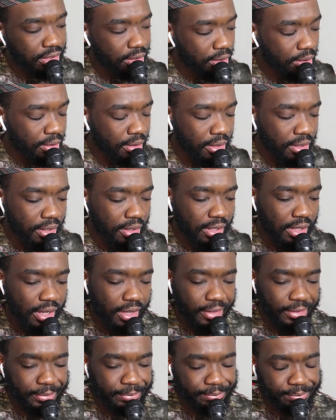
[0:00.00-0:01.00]

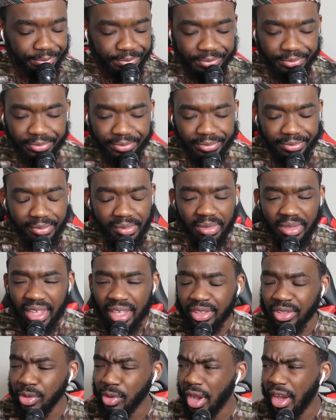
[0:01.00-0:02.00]
So
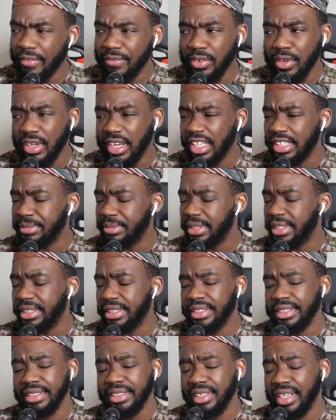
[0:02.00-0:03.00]
AFCON has
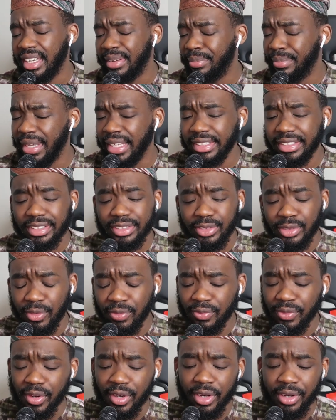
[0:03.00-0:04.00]
been amazing
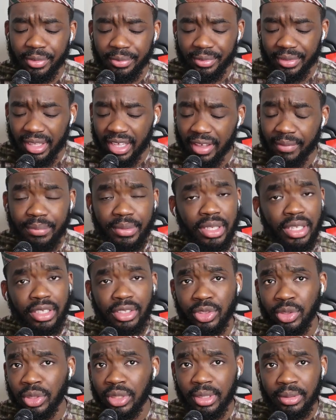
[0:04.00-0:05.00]
so far. I've been
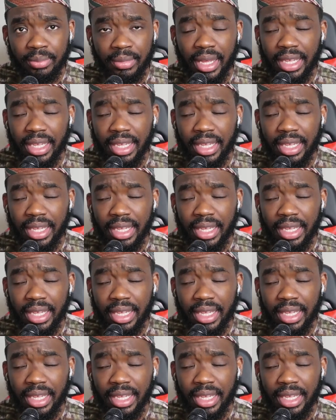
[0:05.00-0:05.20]
enjoying the